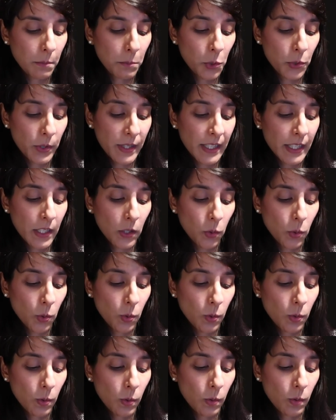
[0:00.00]
moody
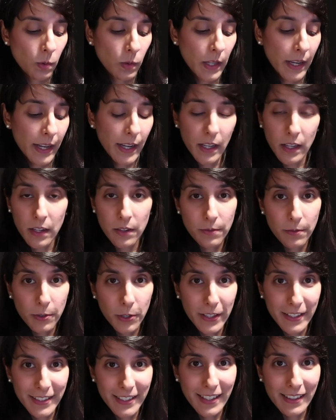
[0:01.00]
or like had a
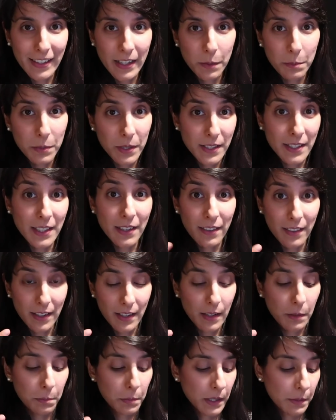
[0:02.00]
volatile outburst. I had a
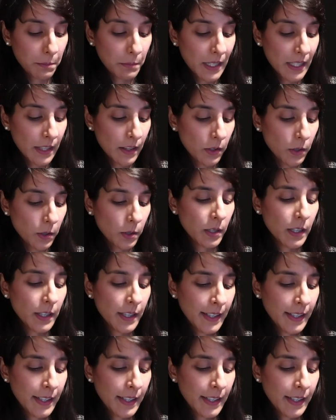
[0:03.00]
couple at me though.